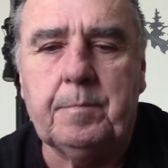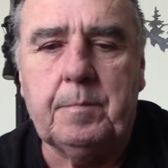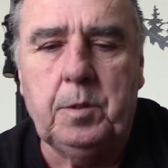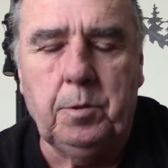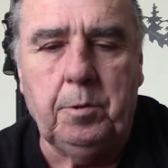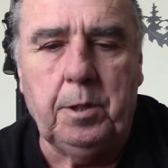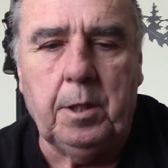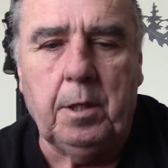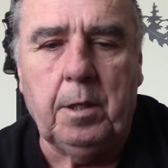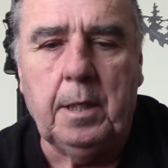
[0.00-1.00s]
to
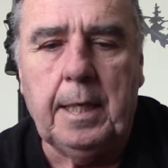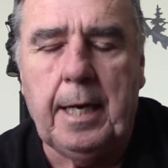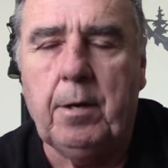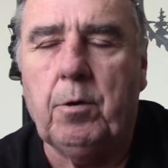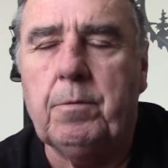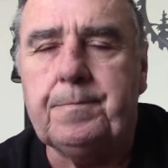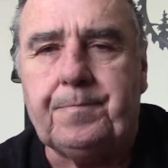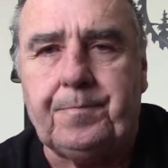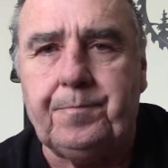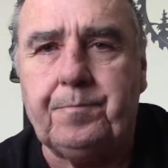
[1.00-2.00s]
your arrow
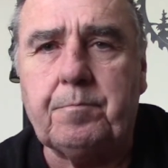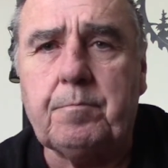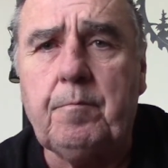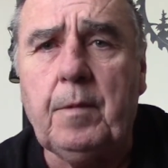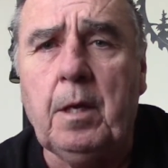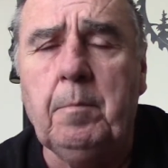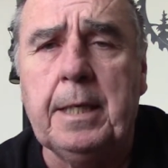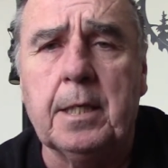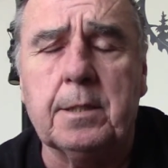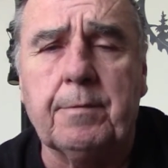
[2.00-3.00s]

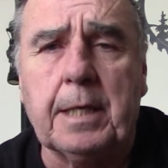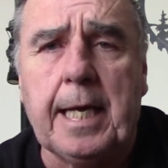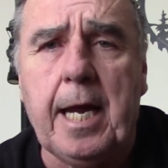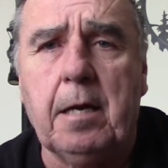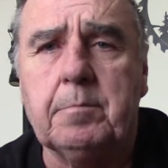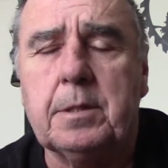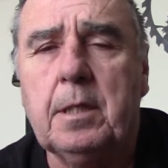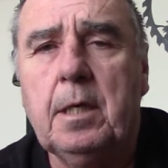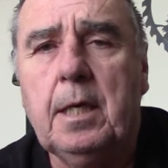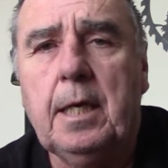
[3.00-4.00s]
because of the cams
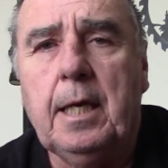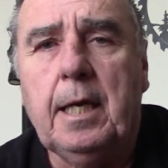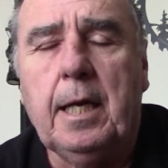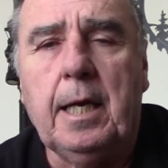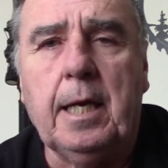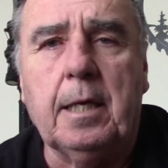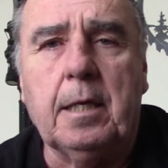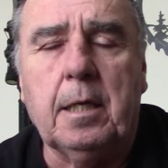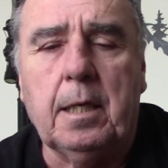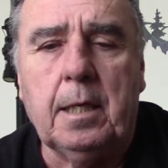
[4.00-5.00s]

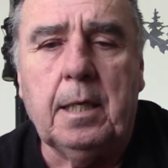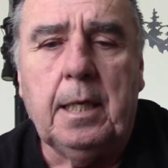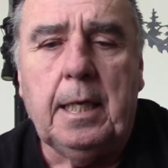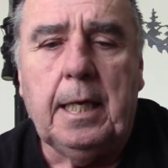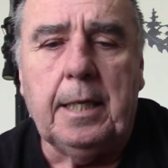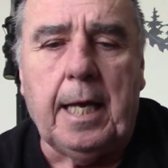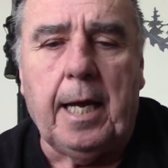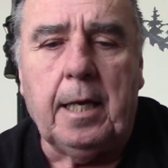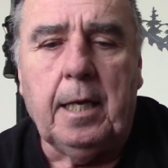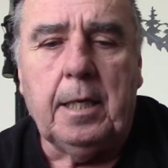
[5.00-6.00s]
and
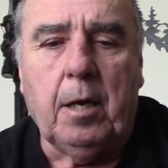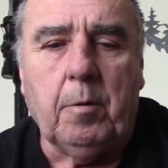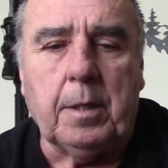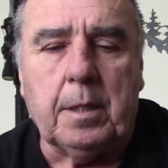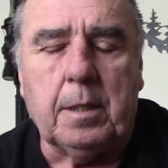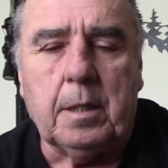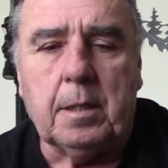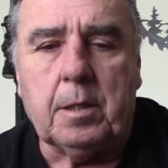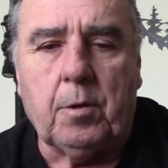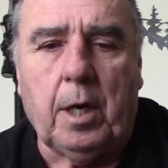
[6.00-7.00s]
that. Now with
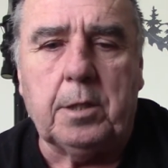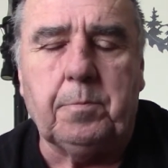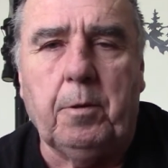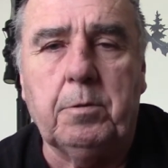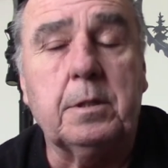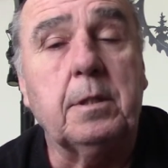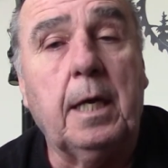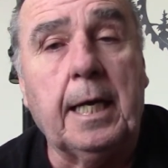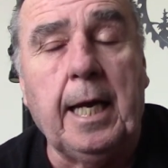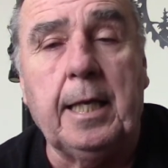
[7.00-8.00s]
crossbows,
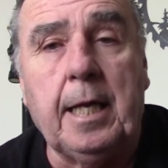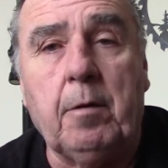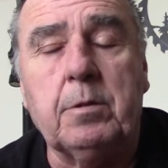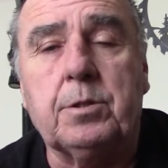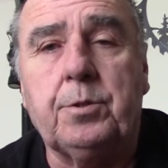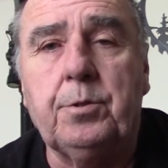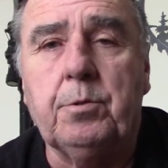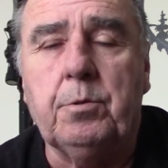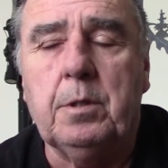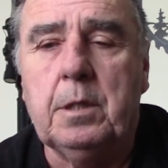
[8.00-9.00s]
again, that was
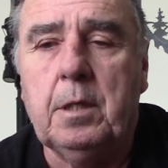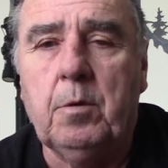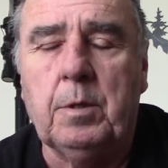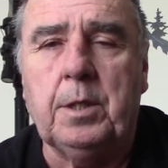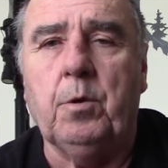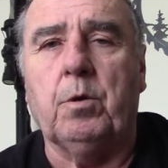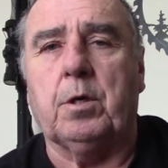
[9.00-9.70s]
true. With the older